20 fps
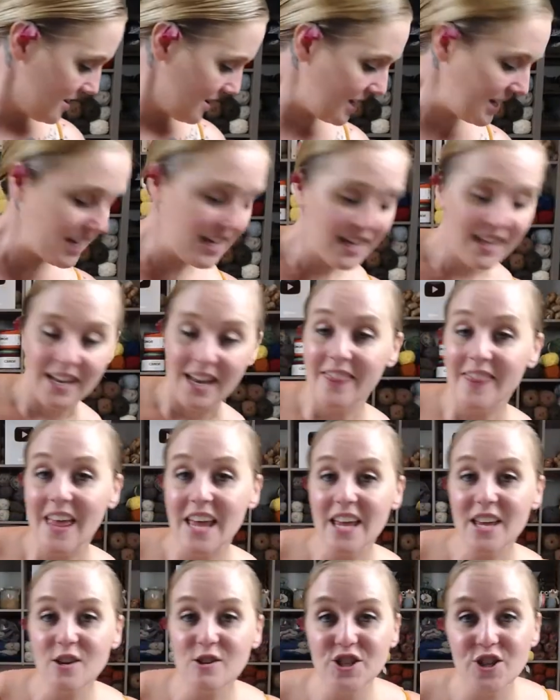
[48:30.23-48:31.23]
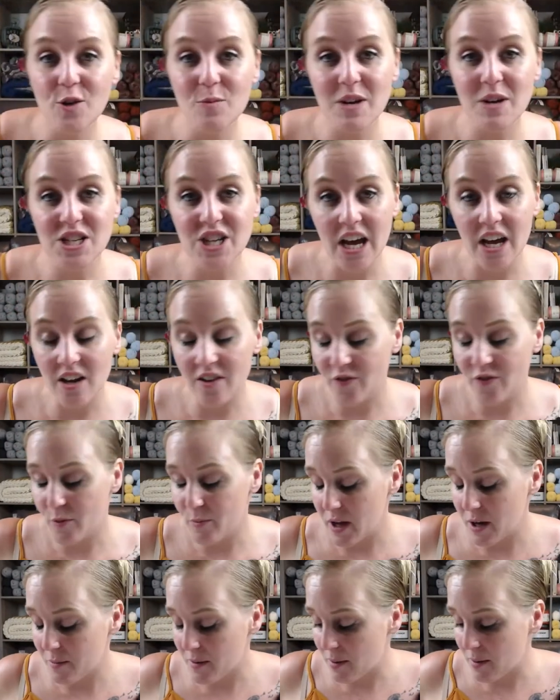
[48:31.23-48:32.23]
Again, thank you so much, Hannah, for
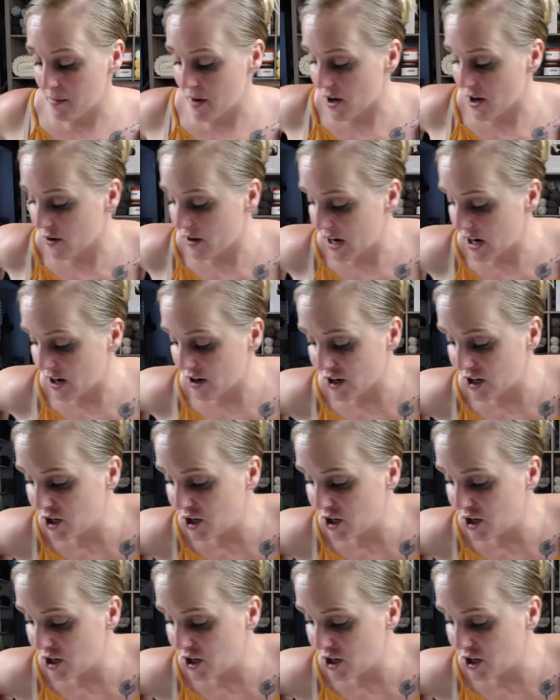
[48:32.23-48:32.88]
being my moderator.